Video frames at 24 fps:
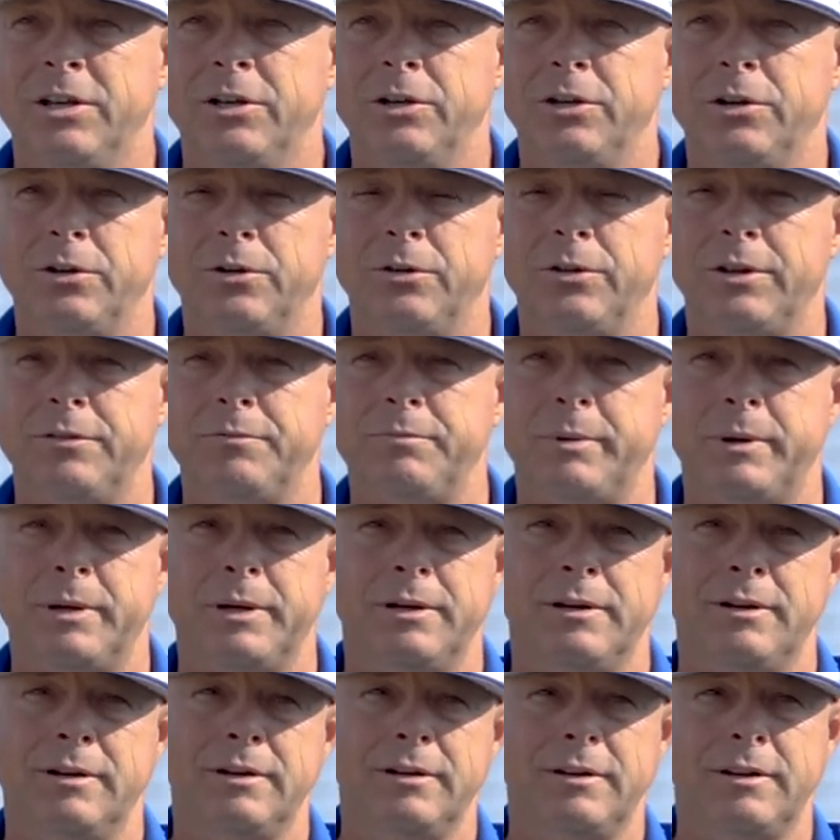You know, they
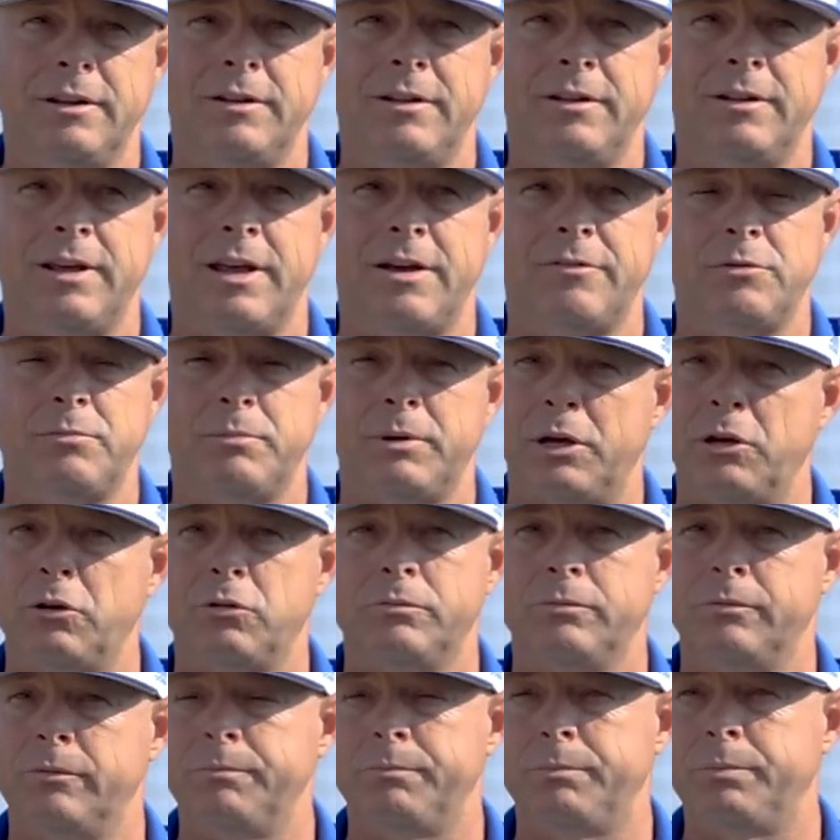haven't
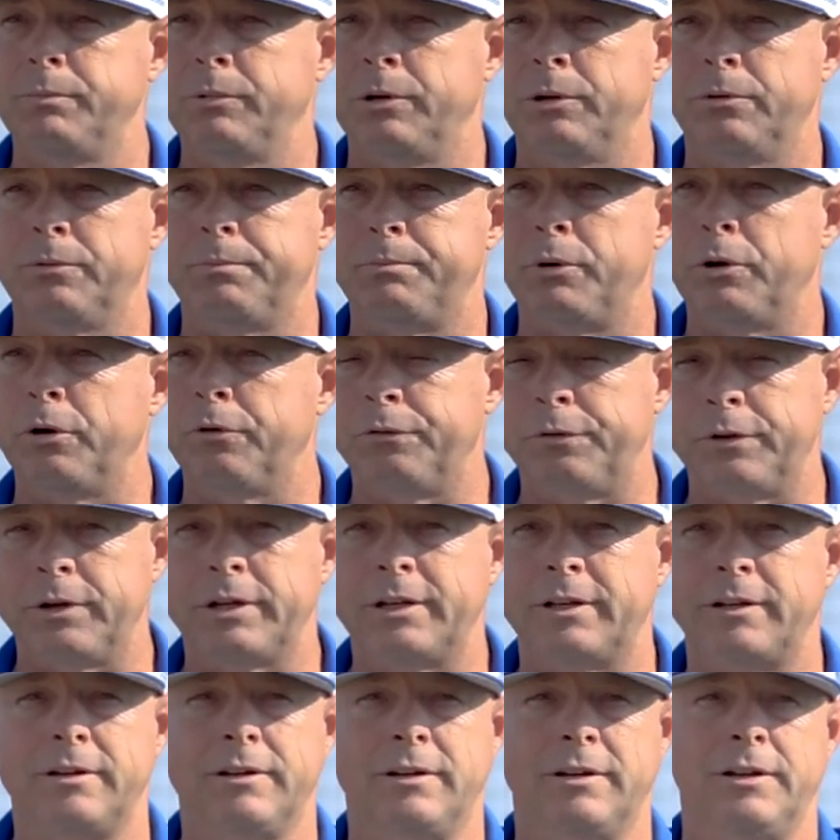been, you know,
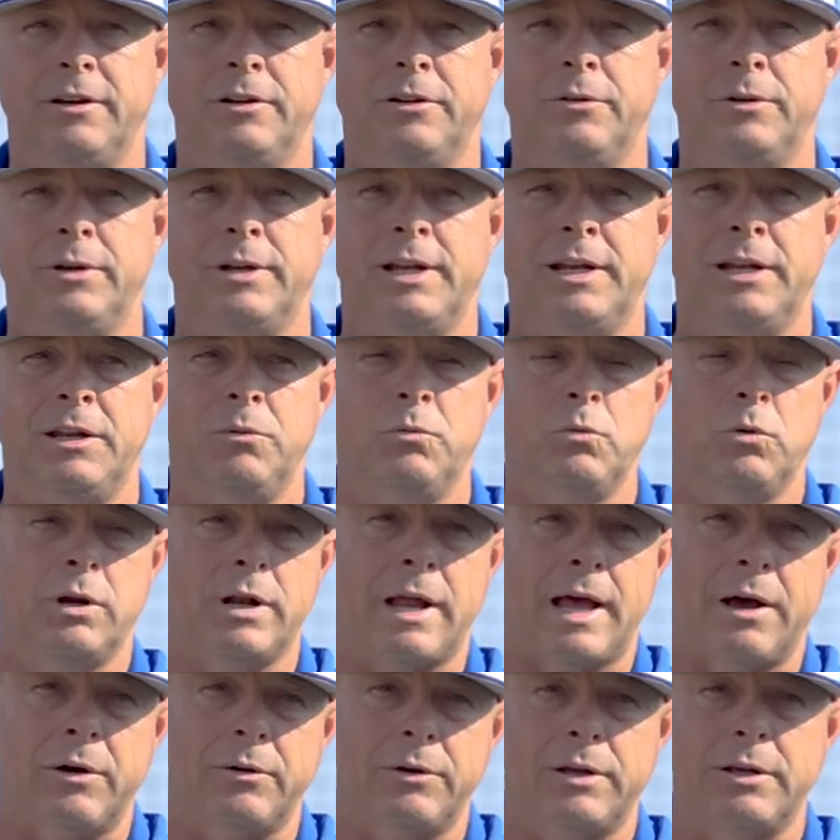perfect, you know, in any one
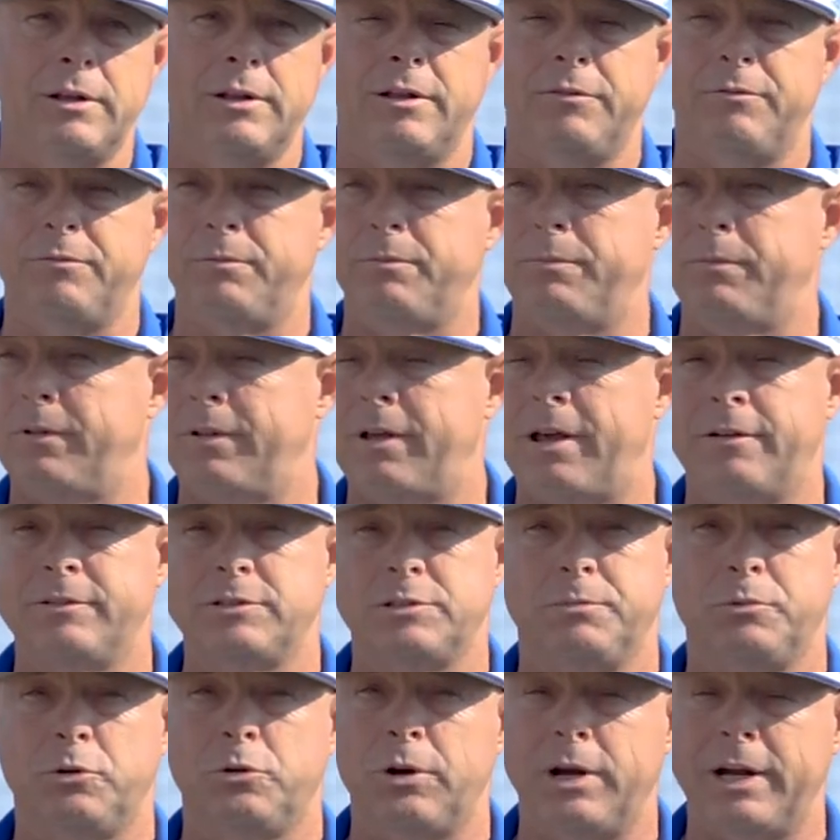outing. They've had
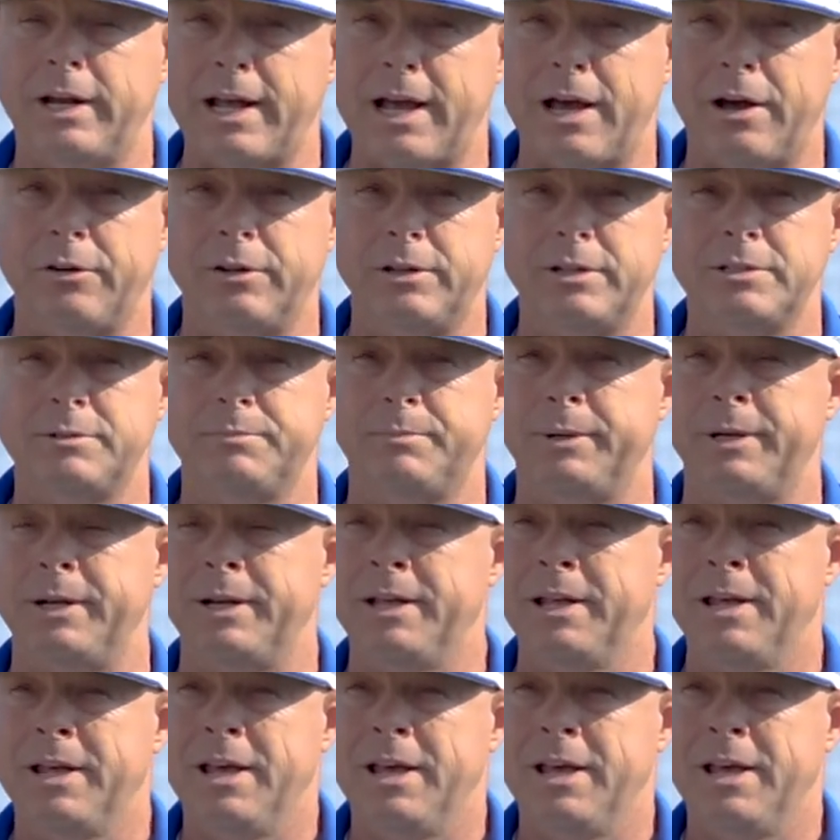some great outings, but,